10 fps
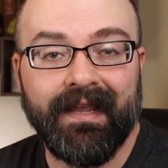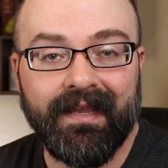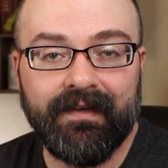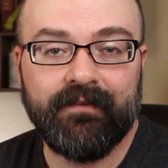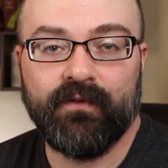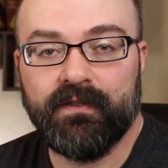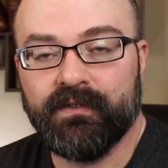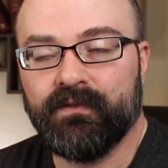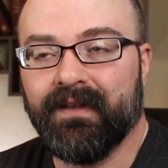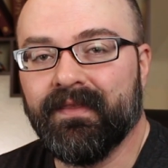and have
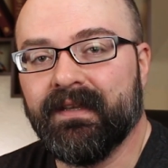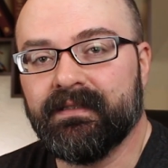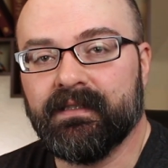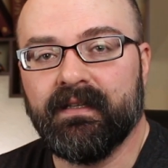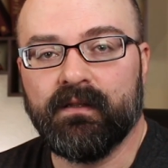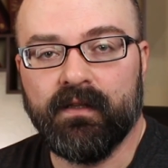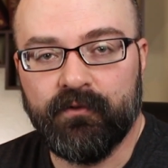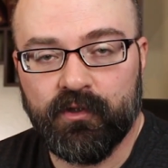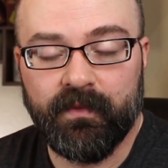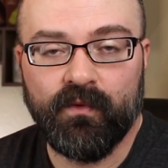also done things like
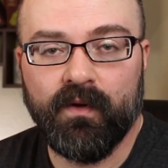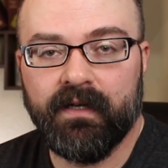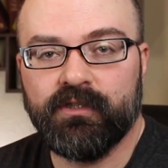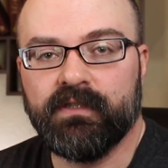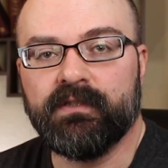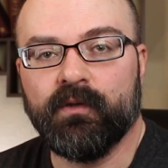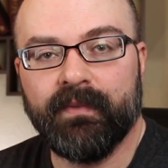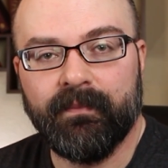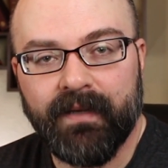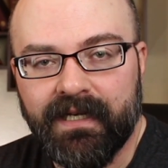loaned me watches or
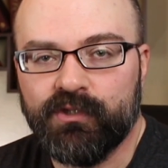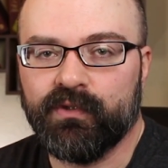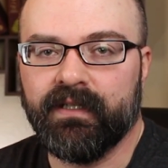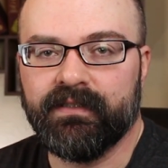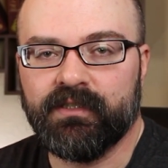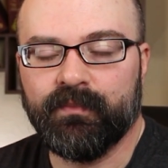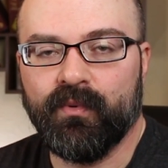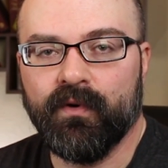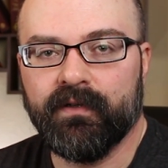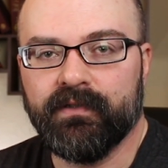been Patreon
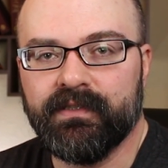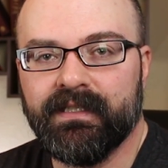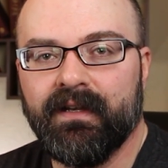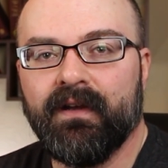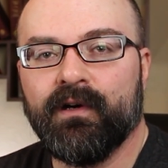supporters,